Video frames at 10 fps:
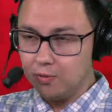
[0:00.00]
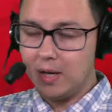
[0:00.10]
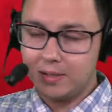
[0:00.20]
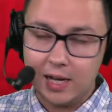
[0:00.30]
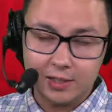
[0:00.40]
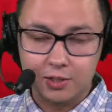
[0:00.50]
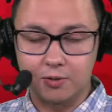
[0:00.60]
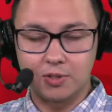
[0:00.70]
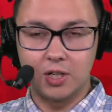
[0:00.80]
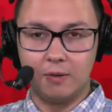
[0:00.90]
have to ask
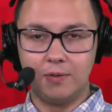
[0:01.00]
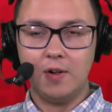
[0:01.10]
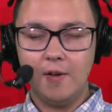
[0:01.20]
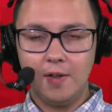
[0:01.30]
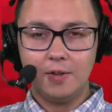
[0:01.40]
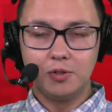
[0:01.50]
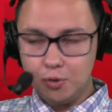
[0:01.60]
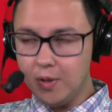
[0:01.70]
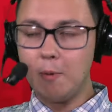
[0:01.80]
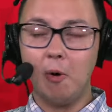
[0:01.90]
yourself,
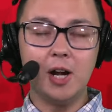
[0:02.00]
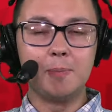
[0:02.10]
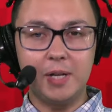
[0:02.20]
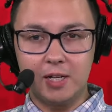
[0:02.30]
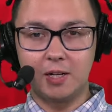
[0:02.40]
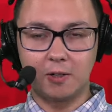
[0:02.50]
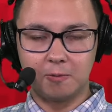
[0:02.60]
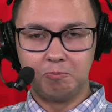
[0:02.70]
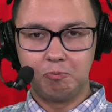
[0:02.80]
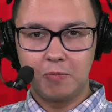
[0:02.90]
do they want to be here?
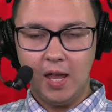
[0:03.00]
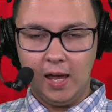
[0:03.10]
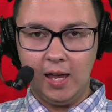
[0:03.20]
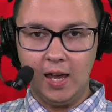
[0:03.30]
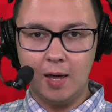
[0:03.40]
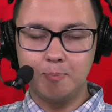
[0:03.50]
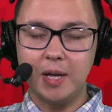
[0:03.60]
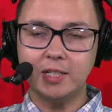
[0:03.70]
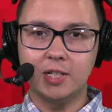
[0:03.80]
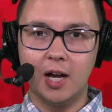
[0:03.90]
And
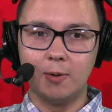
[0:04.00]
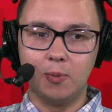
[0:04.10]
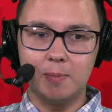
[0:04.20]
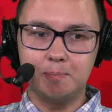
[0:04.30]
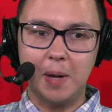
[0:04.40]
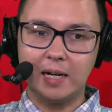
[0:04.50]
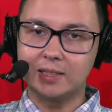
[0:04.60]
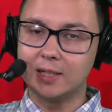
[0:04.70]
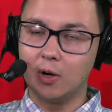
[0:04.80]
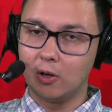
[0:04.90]
based on what
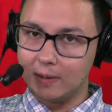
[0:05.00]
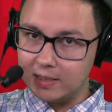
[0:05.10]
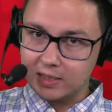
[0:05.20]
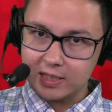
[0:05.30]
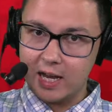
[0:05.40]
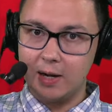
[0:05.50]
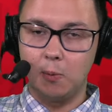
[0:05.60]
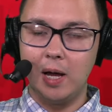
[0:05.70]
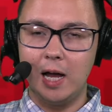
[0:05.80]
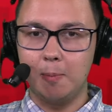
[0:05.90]
Bakhtiari said a
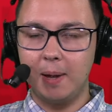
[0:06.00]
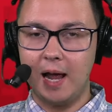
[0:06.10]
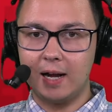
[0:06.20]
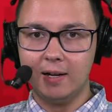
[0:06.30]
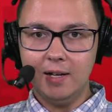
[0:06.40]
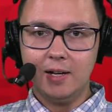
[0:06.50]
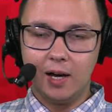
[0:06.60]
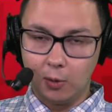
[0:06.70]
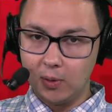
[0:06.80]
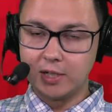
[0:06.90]
while back
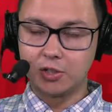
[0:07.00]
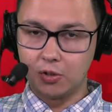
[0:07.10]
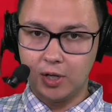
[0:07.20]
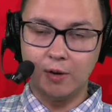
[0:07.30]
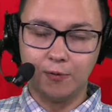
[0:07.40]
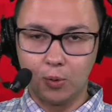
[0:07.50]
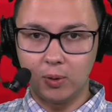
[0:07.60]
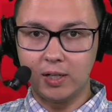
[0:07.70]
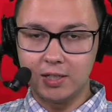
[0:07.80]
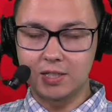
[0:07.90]
on what he's looking
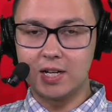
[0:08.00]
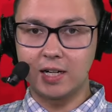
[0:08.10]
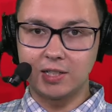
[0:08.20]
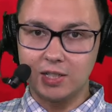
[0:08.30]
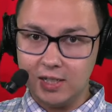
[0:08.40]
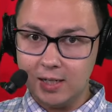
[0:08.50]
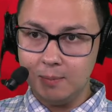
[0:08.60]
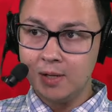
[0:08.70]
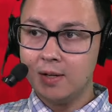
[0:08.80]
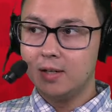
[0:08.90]
for in his next
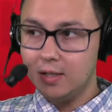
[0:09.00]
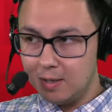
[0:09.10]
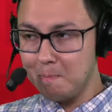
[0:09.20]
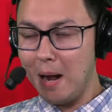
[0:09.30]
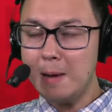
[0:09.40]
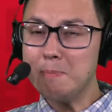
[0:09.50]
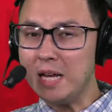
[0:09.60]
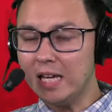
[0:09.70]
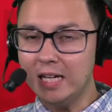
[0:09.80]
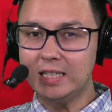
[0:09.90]
team, he might
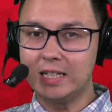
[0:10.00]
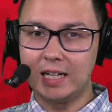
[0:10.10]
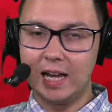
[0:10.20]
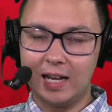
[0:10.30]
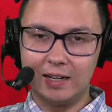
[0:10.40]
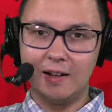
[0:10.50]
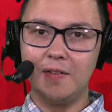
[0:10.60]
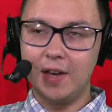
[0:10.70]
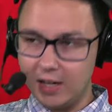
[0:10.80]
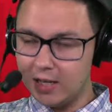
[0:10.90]
be hinting at
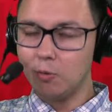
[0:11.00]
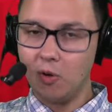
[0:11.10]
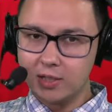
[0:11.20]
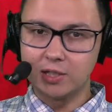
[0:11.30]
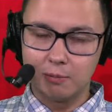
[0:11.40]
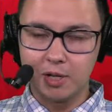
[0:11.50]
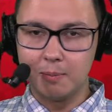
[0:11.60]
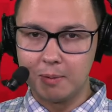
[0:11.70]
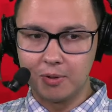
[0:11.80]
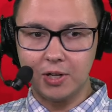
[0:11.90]
that he wants to be a
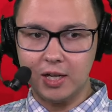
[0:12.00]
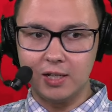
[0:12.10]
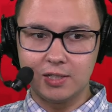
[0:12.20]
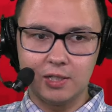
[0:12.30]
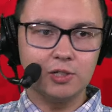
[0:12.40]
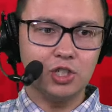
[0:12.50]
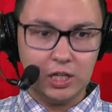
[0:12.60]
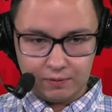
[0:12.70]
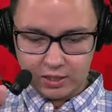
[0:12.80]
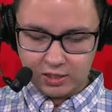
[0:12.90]
member of the Kansas City
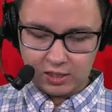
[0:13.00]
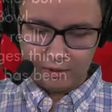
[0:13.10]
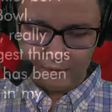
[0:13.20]
Chiefs. He said the